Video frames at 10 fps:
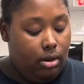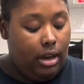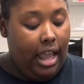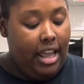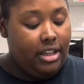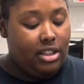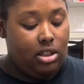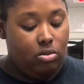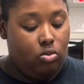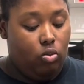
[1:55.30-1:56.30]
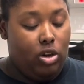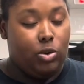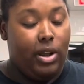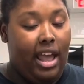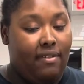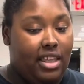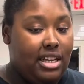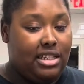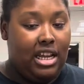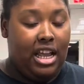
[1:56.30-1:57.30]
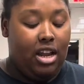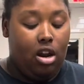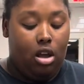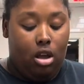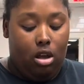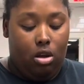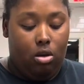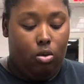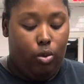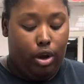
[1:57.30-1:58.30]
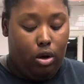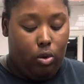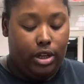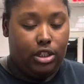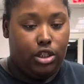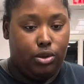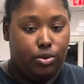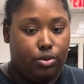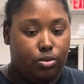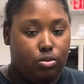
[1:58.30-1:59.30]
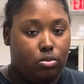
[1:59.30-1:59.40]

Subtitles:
Next, once we have that set, we're going to